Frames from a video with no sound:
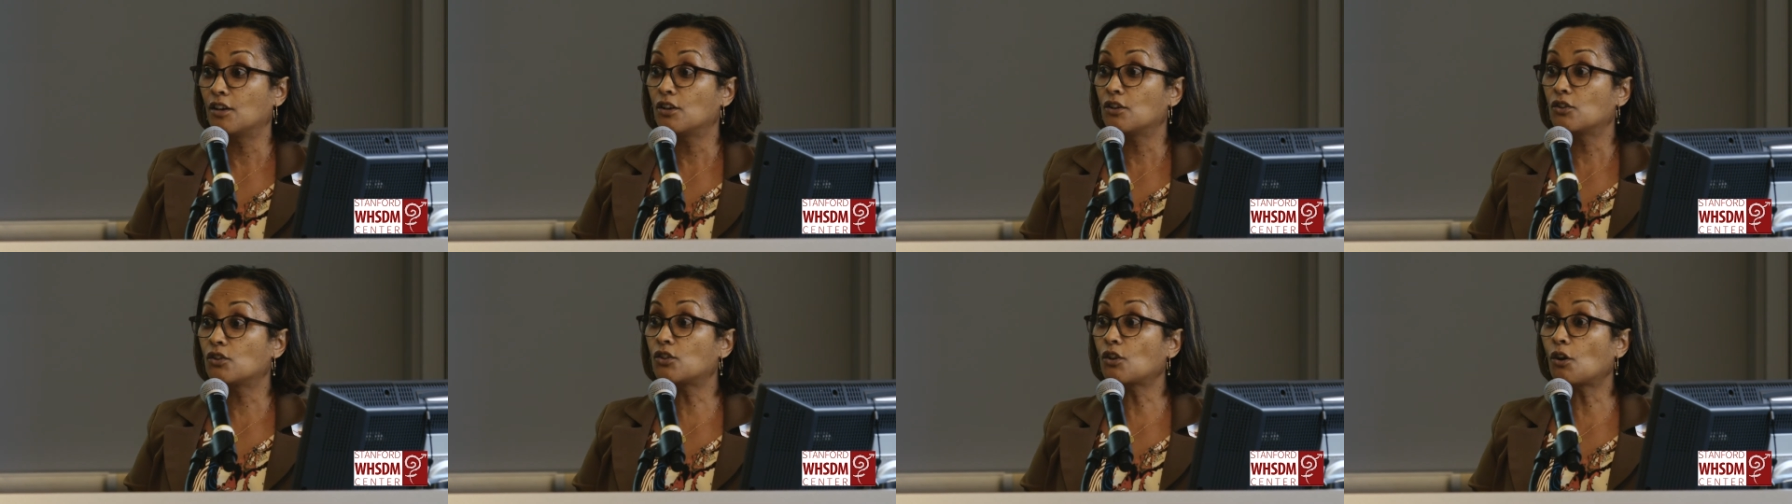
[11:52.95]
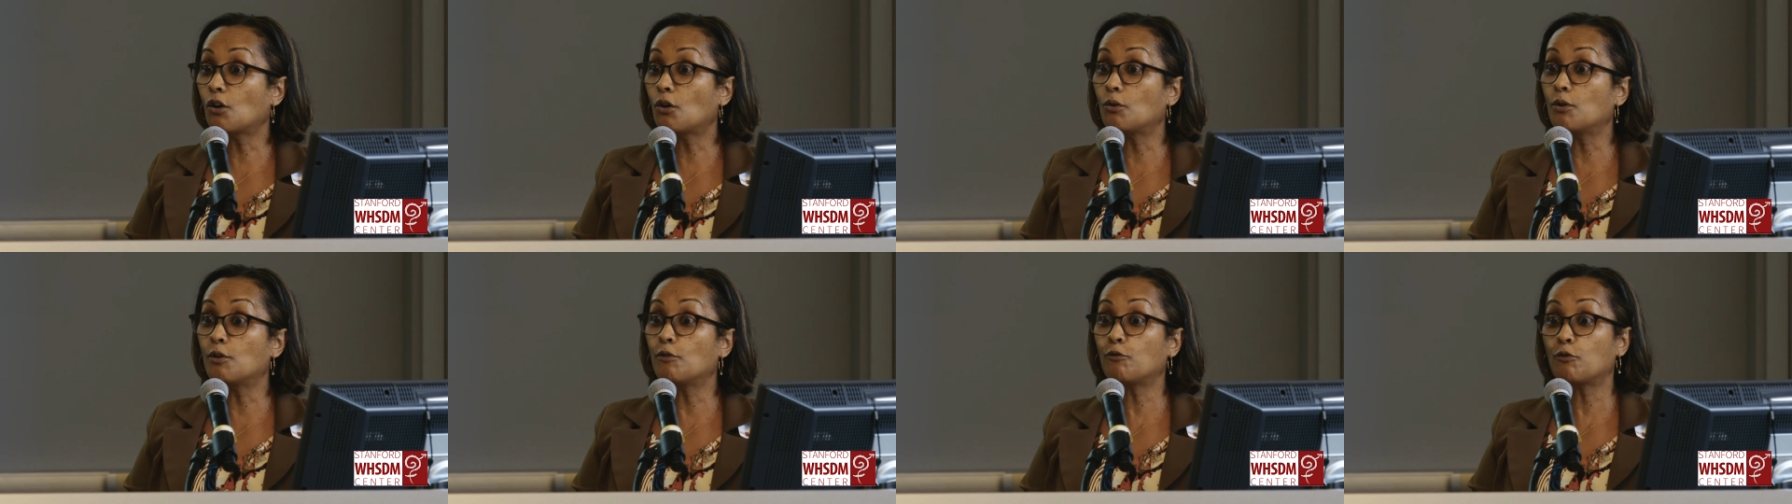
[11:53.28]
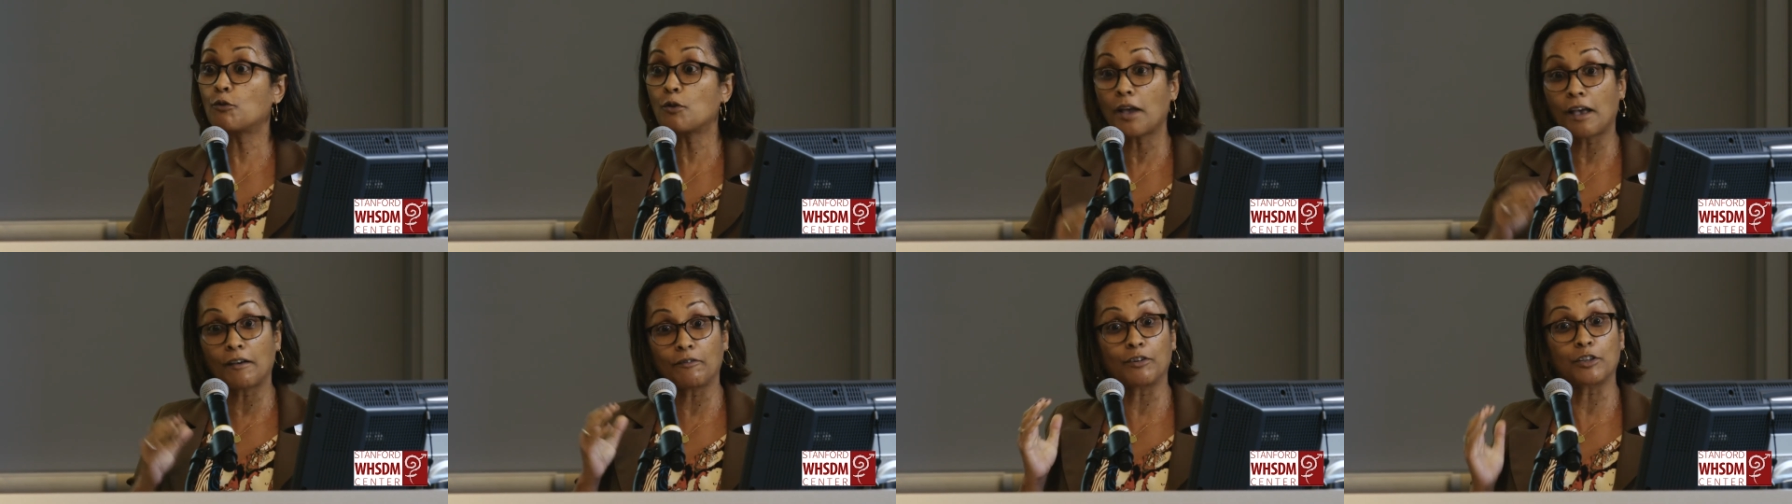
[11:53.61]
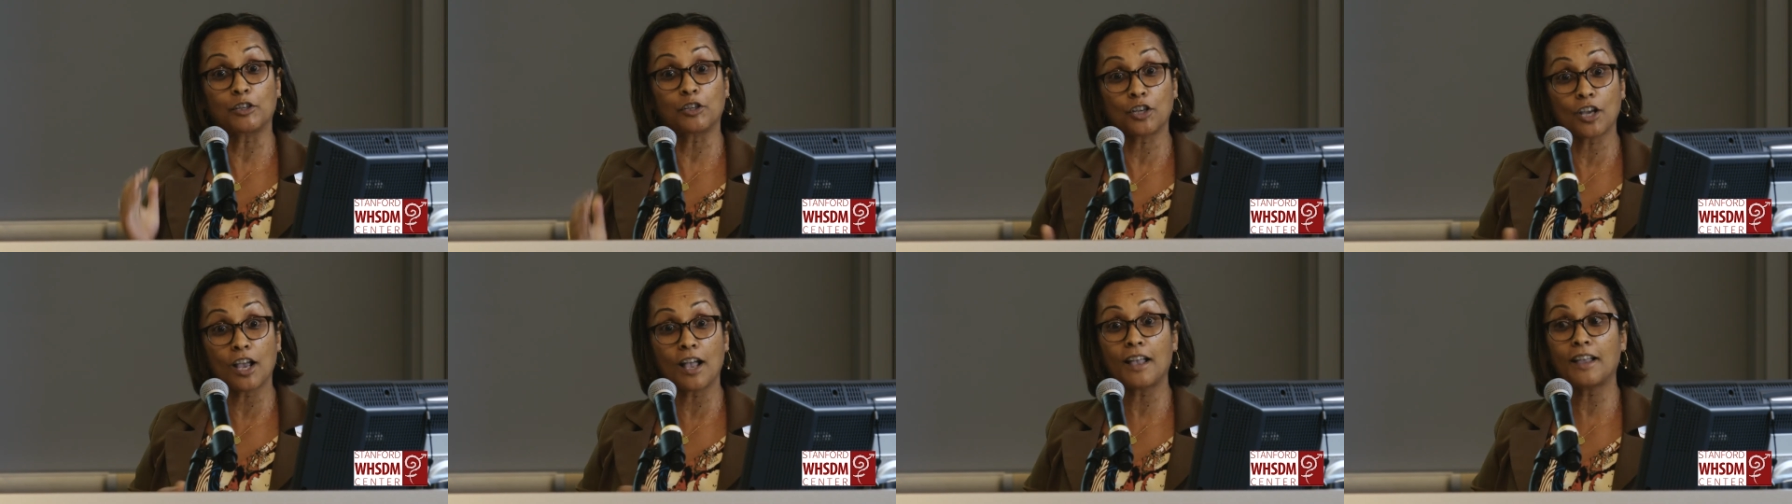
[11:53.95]
So if you have a
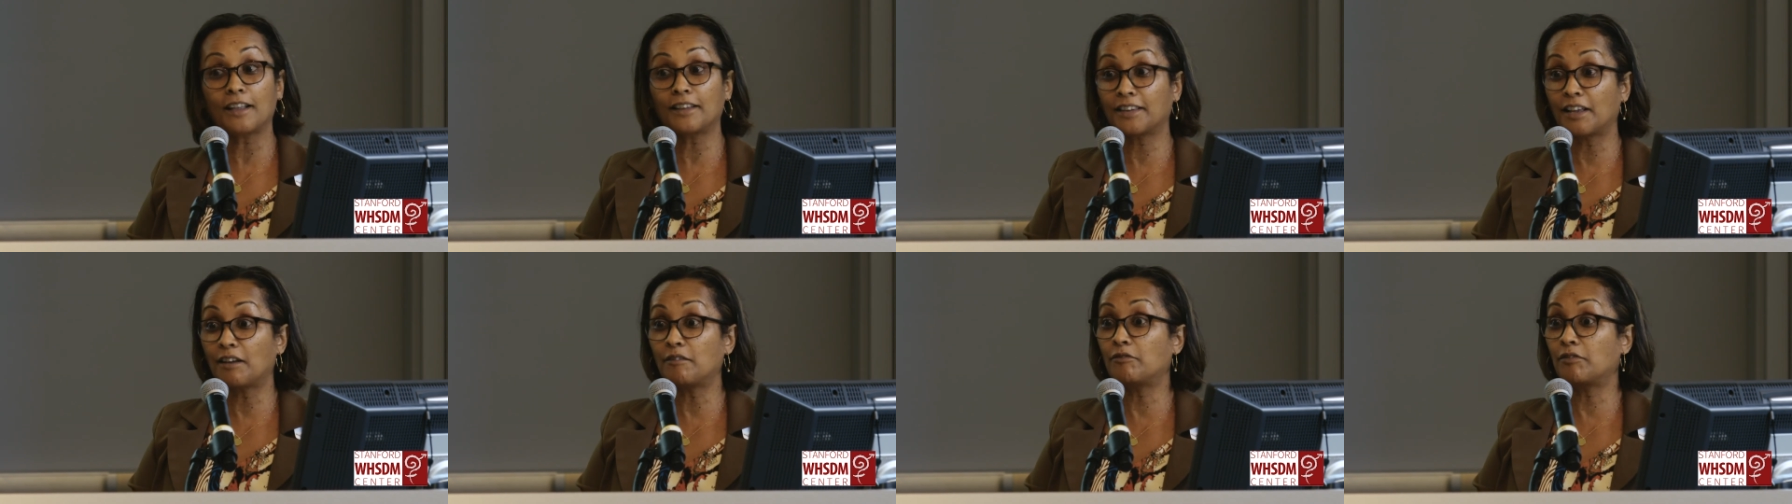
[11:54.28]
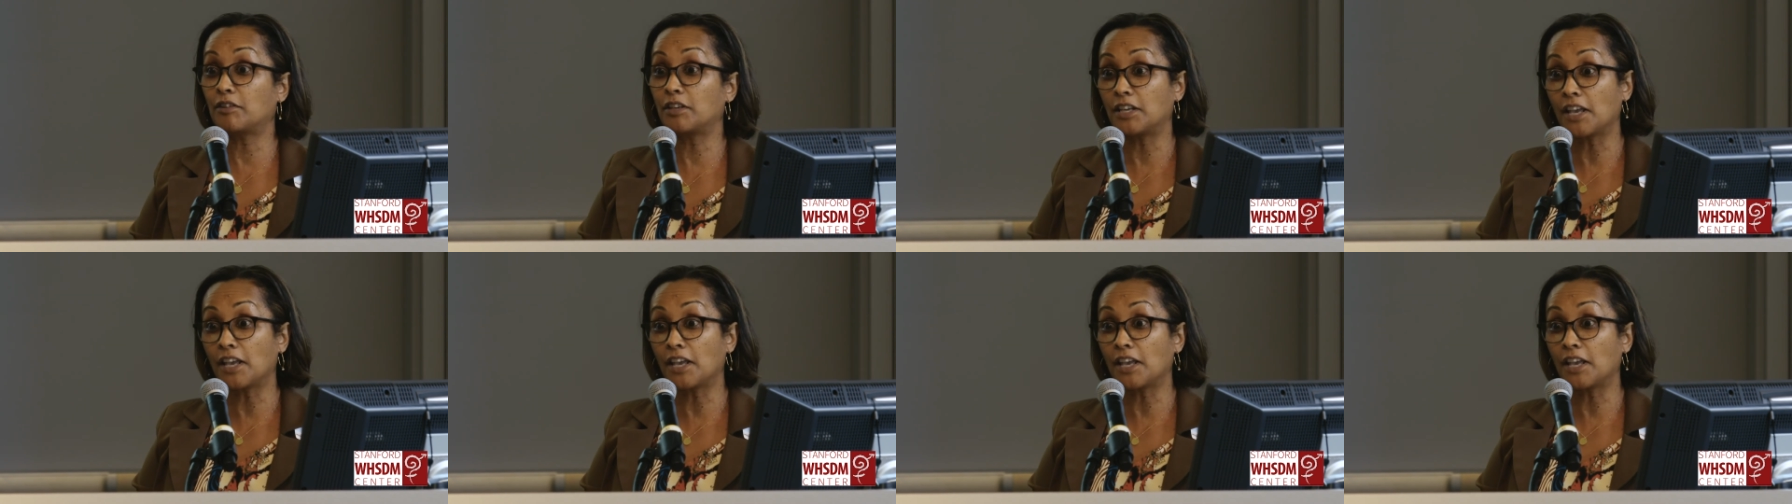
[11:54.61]
child every